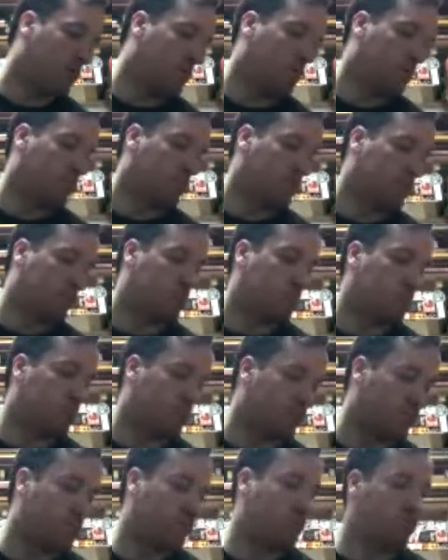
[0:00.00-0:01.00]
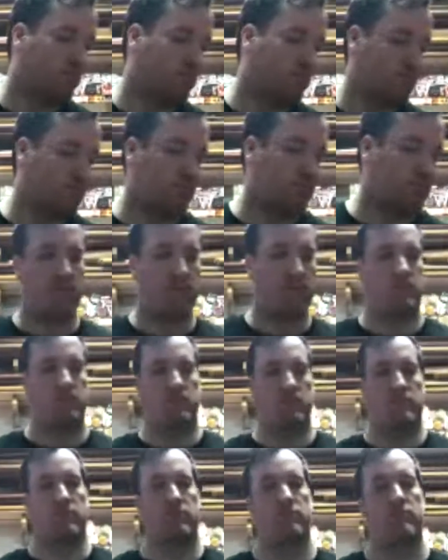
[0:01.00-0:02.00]
Yeah, that's some cool stuff.
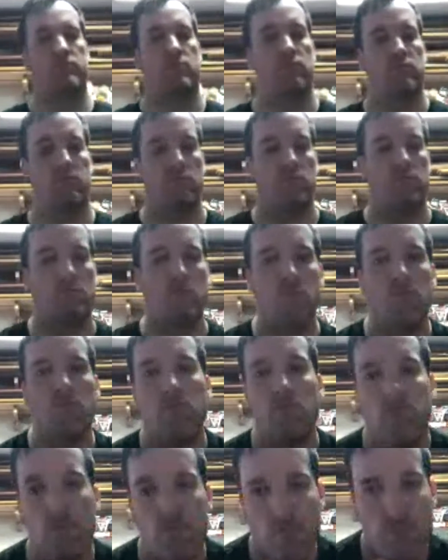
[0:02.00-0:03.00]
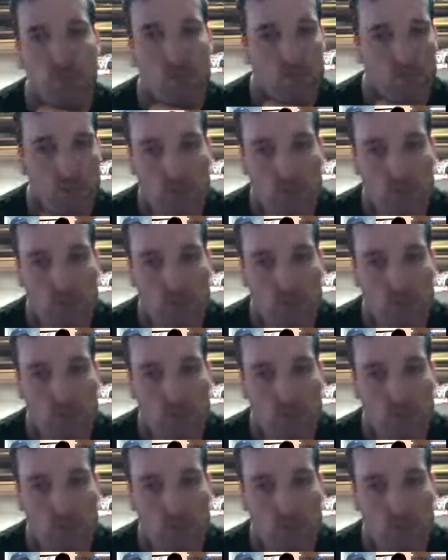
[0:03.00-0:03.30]
What was that